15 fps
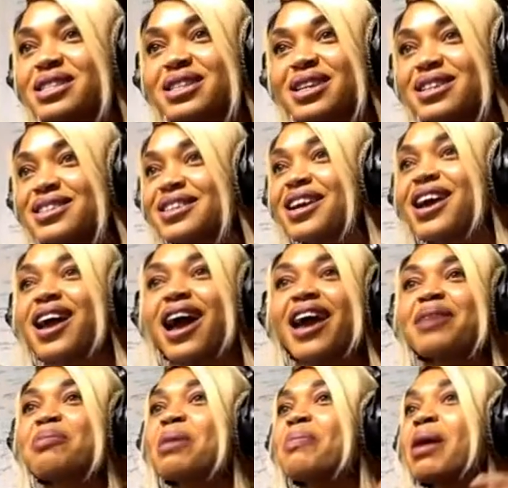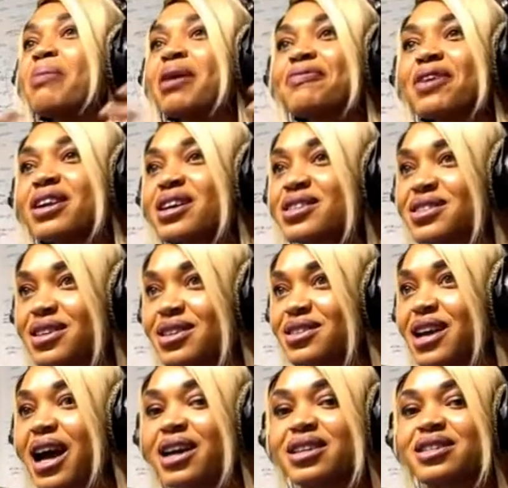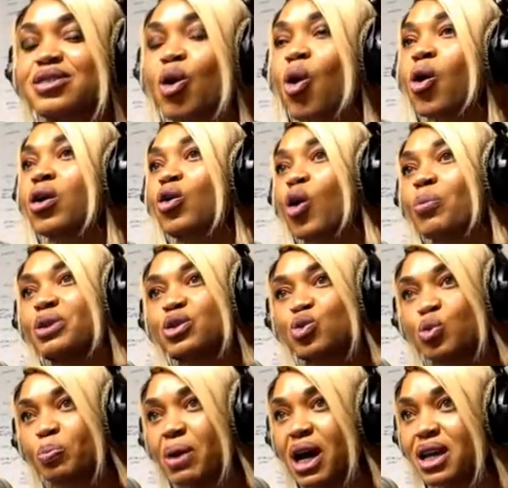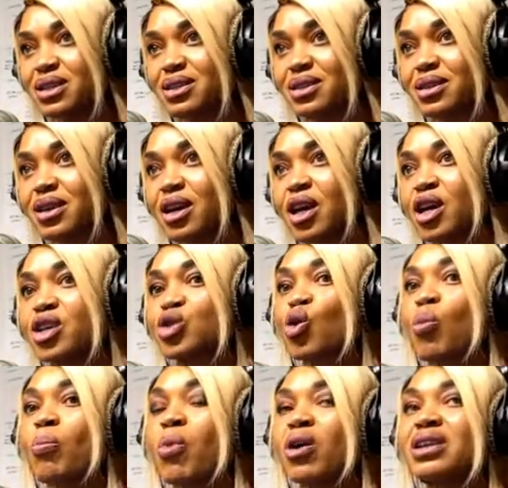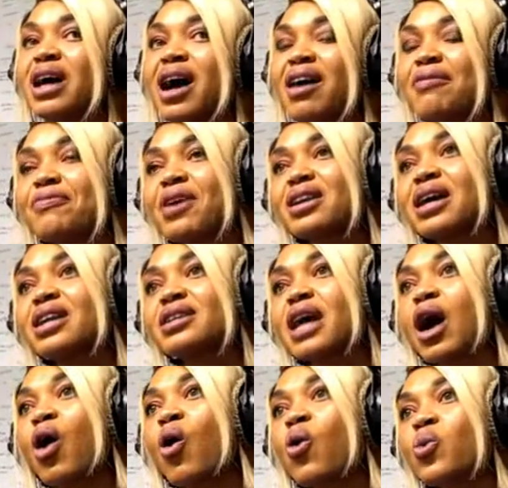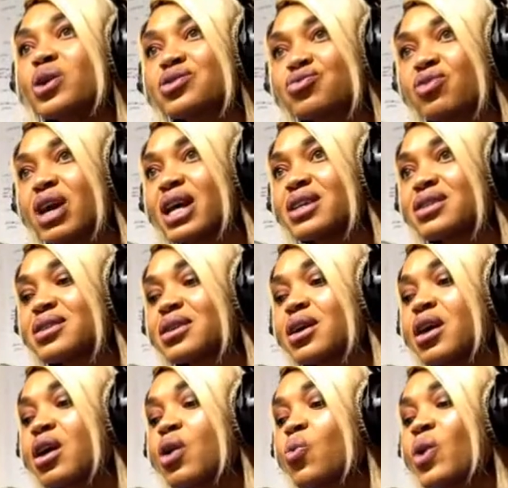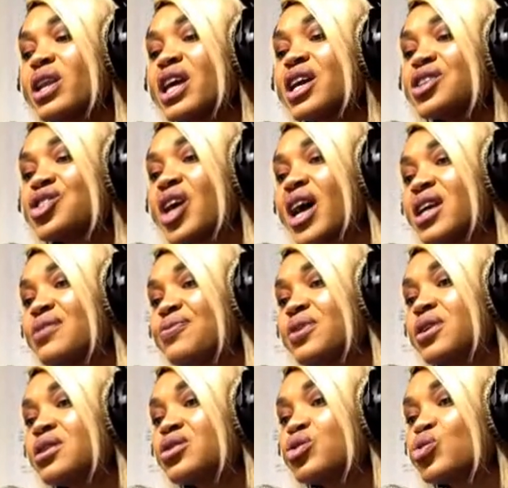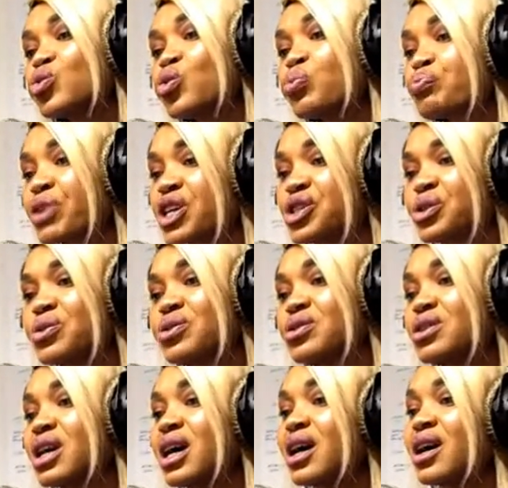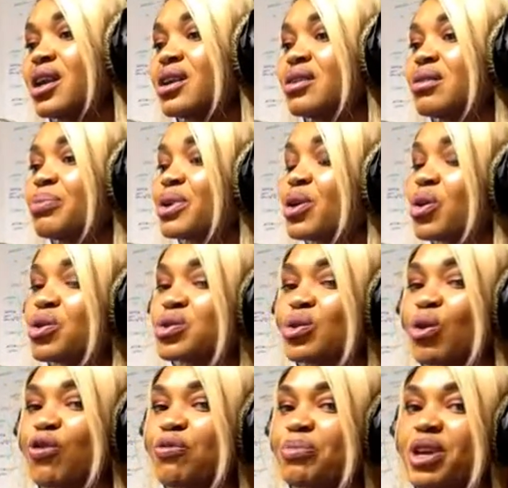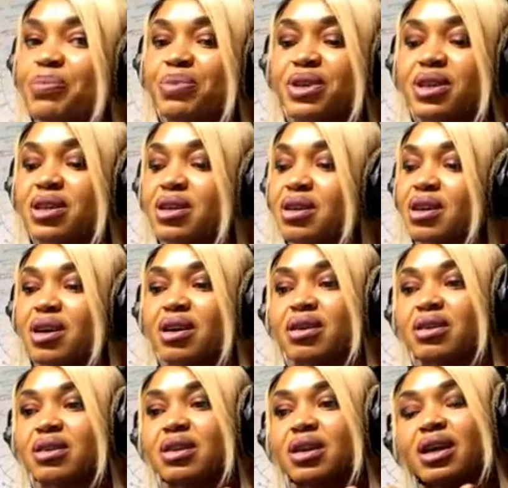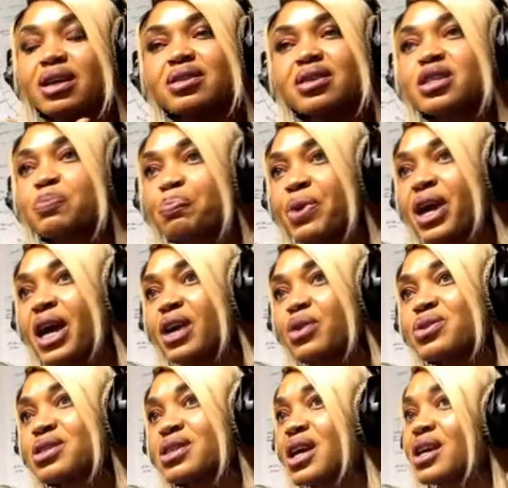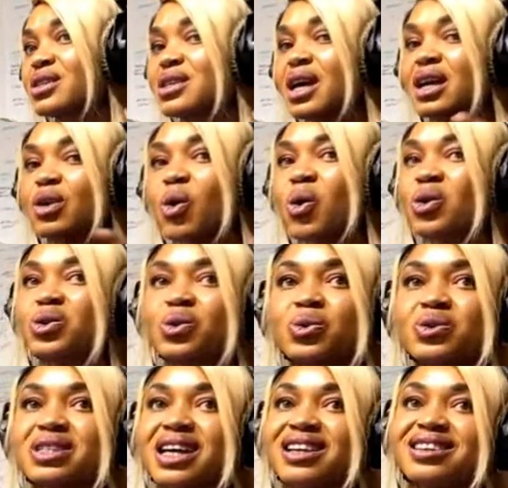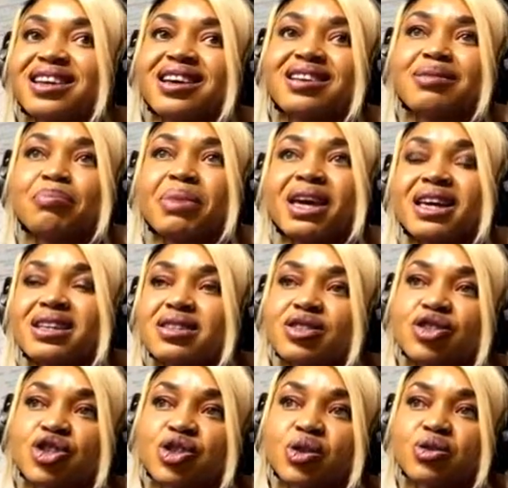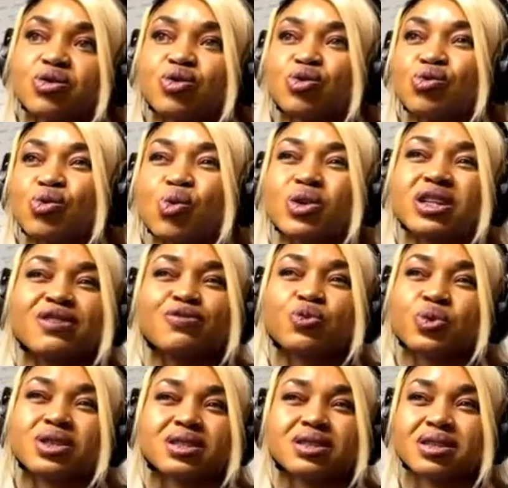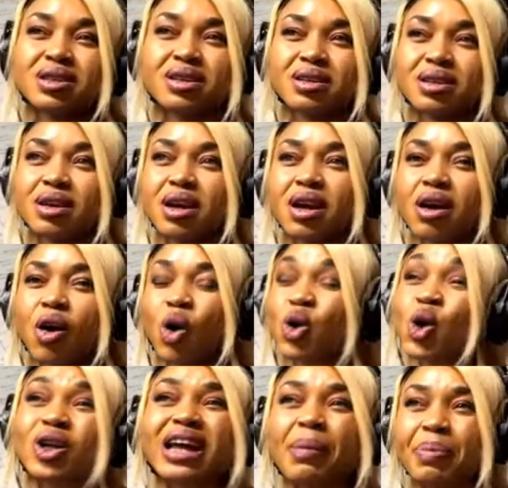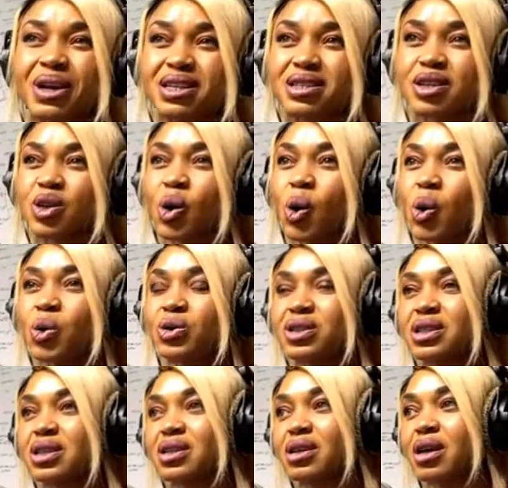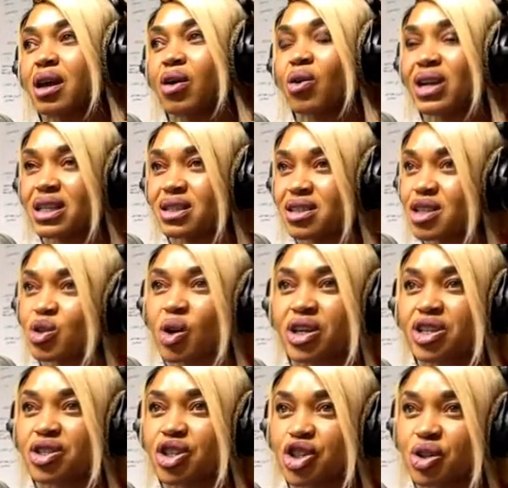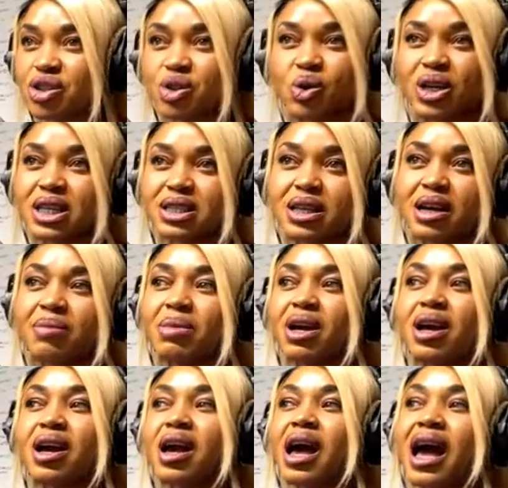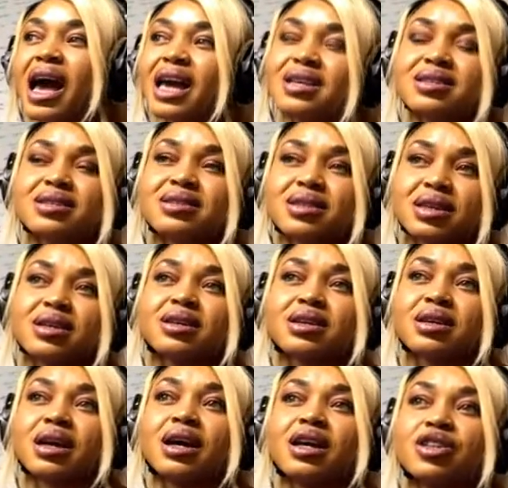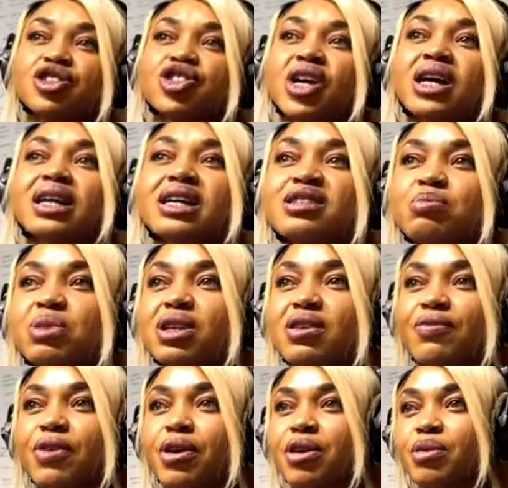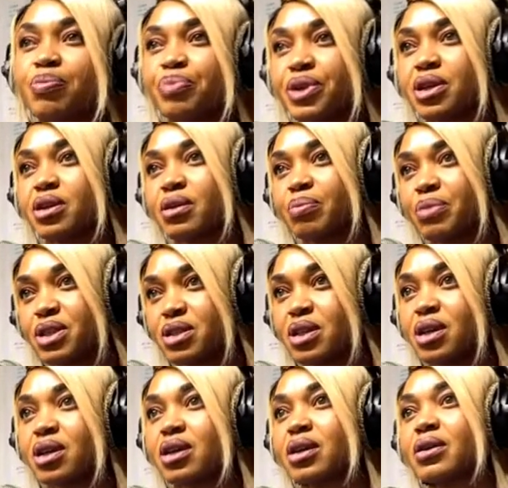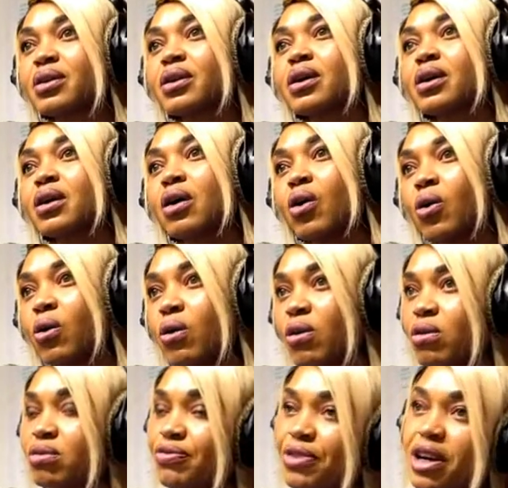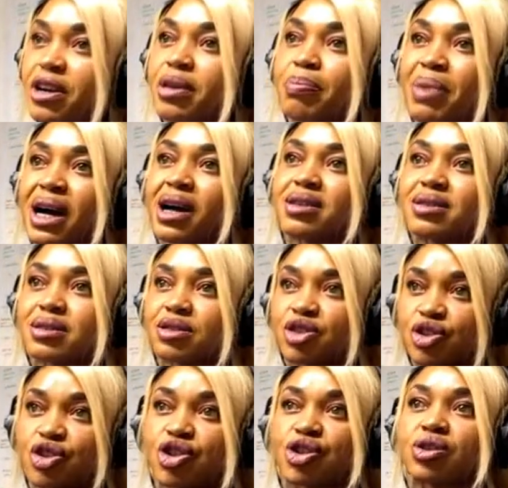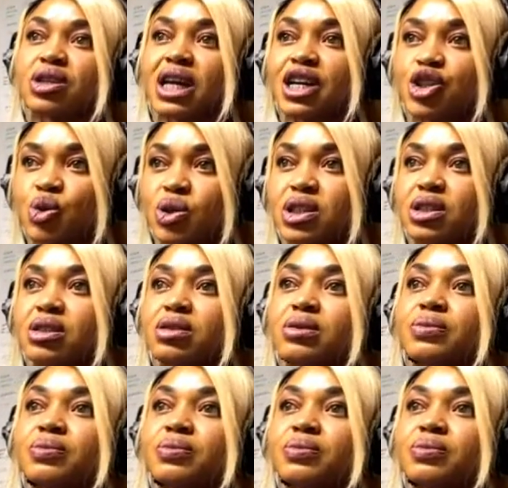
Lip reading: said. I remember my father said, and it's all coming to pass. So mother and father, they are always right. When a child feel too pressured and because of maybe this pair you said and all those, and then make a decision to go live with the another person or this organization Jugendamt, I think the child has made a very big mistake or very bad decision actually.